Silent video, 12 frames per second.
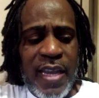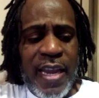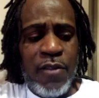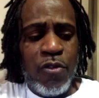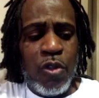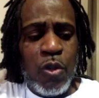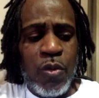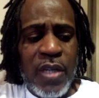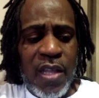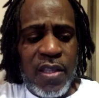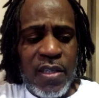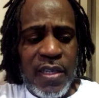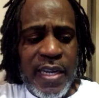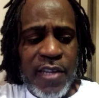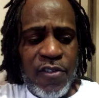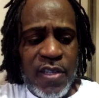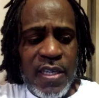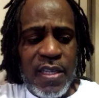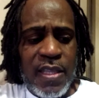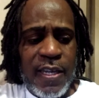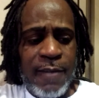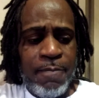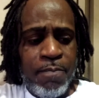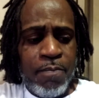angels do nothing against
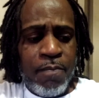anything.